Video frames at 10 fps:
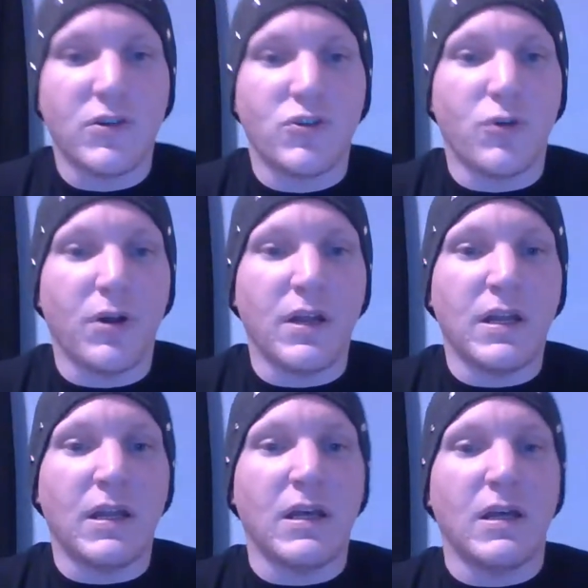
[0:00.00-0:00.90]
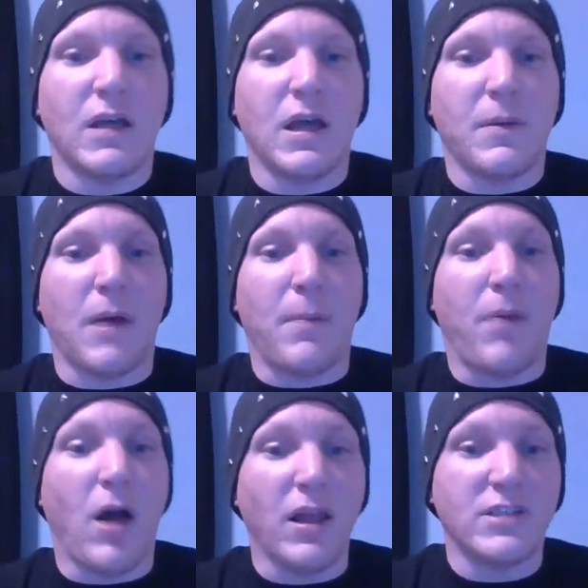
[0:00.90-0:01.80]
Jordan
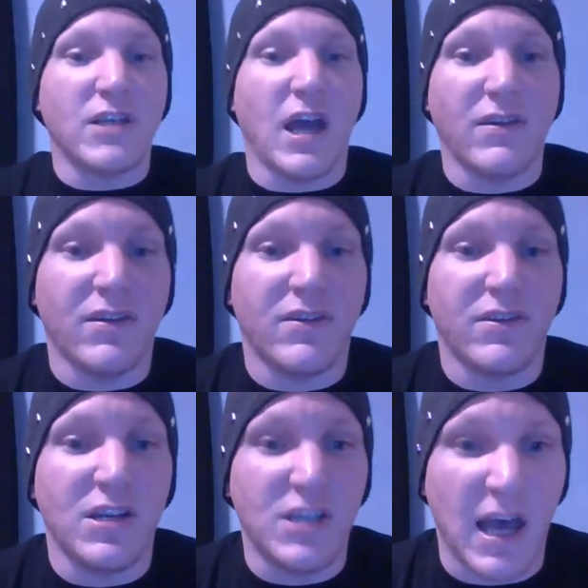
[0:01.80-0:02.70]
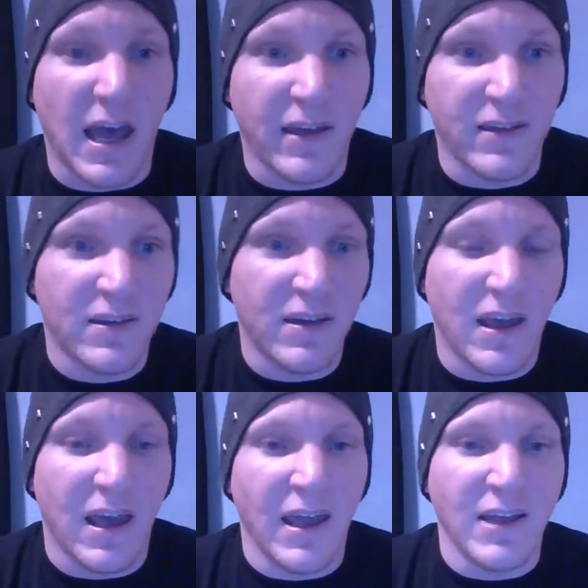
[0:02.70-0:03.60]
apologizes to Jazz,
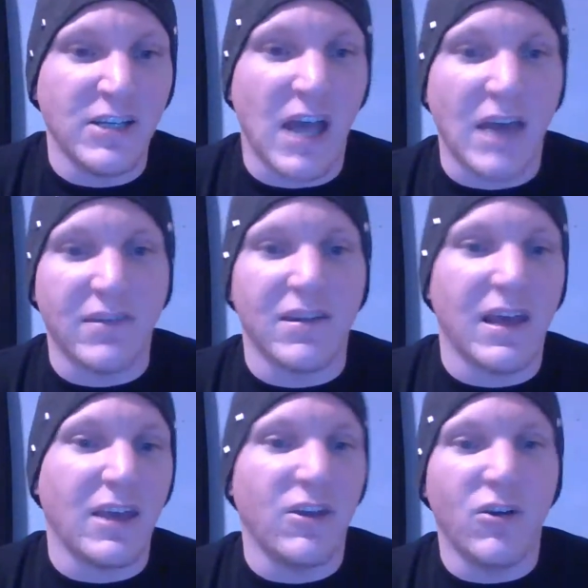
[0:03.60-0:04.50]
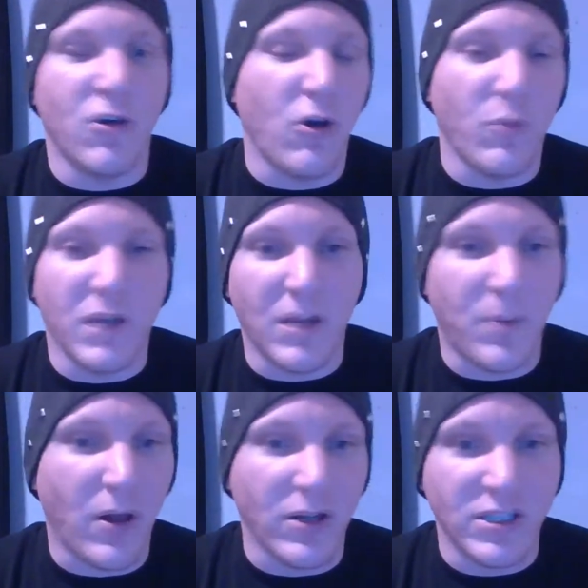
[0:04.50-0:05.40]
and Jazz is like, "You don't owe me an
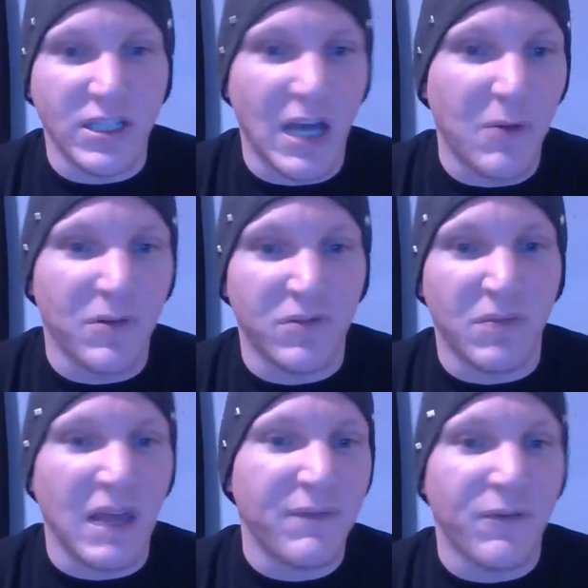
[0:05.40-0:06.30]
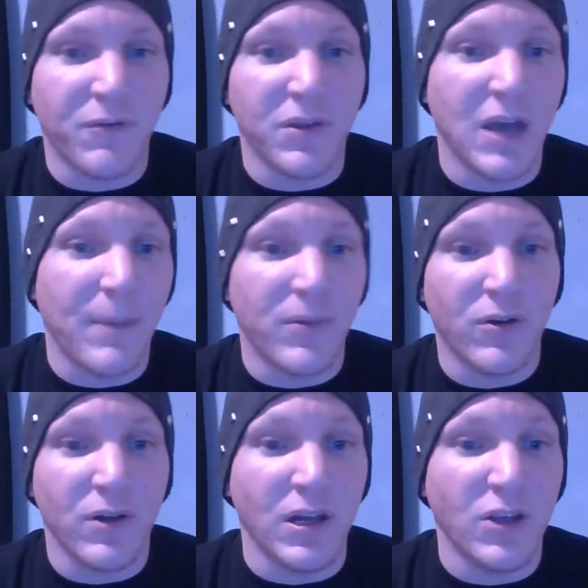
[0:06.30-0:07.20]
apology. I was thankful for the
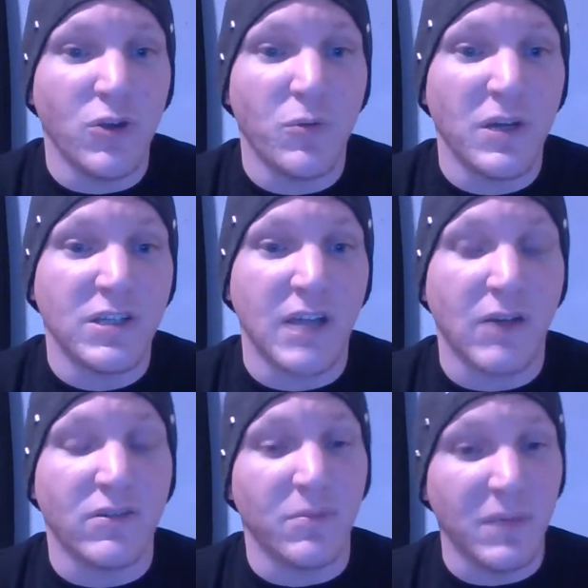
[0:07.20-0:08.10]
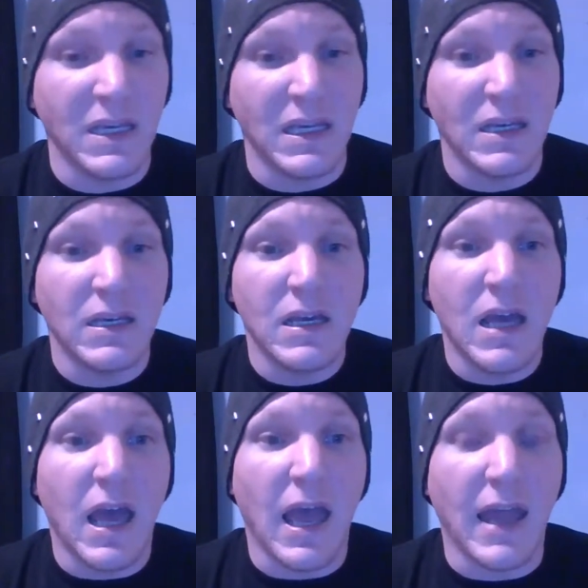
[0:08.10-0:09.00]
opportunity. You reached out to me,
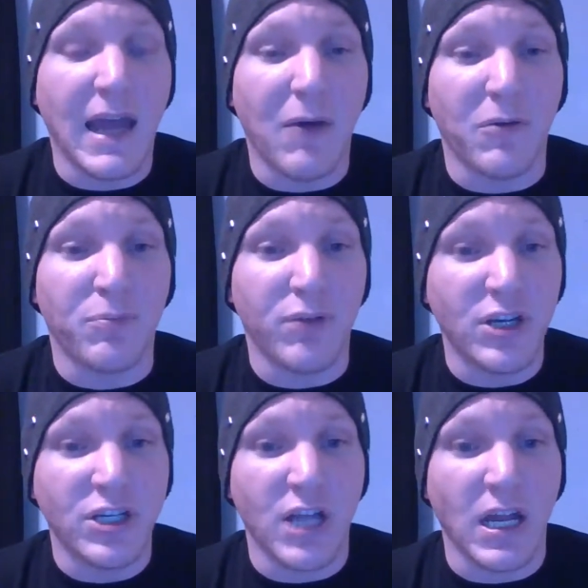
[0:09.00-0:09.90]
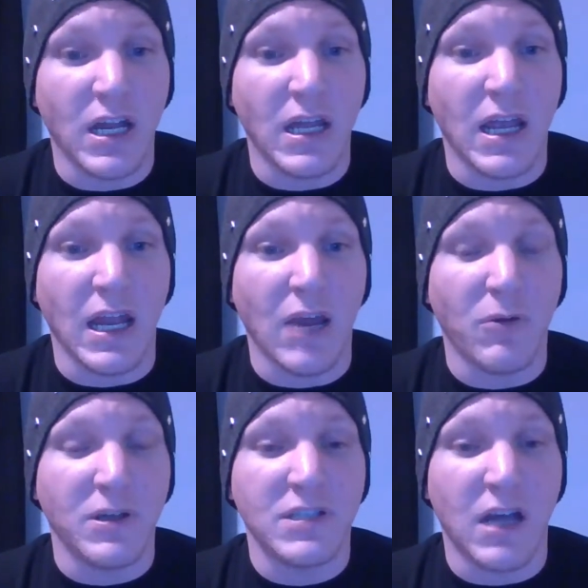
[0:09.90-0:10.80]
and I appreciated it, and I
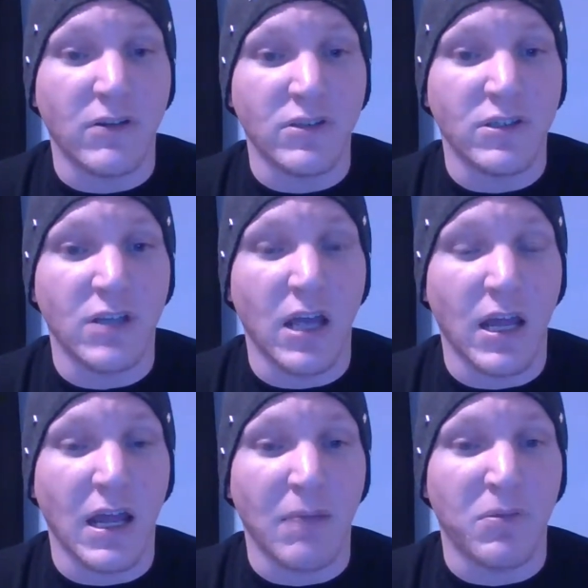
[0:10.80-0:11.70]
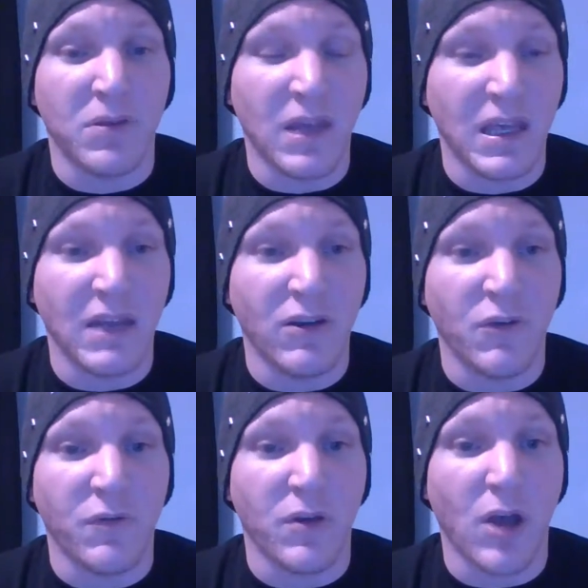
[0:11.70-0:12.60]
reached out, and I'm thanking
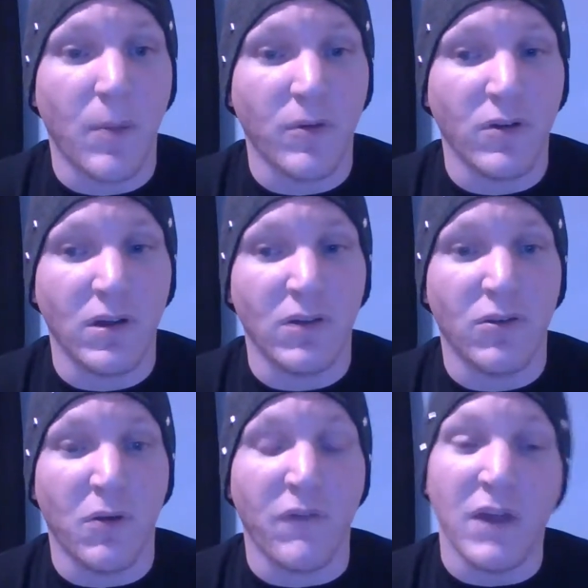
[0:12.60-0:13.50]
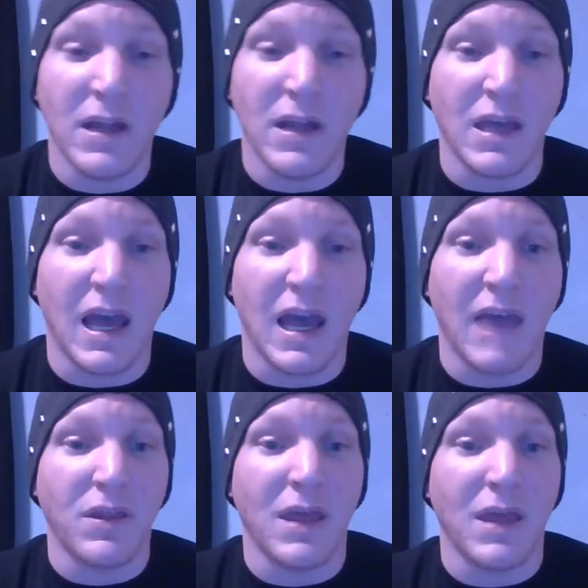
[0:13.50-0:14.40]
you for the opportunity. So, if anything, I
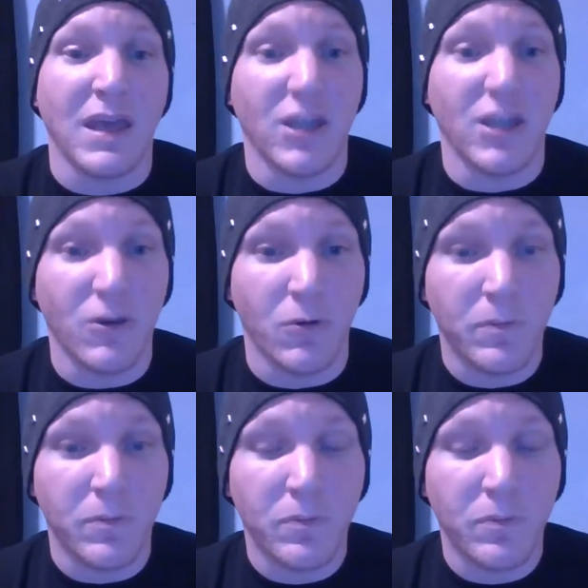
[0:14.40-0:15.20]
have to thank you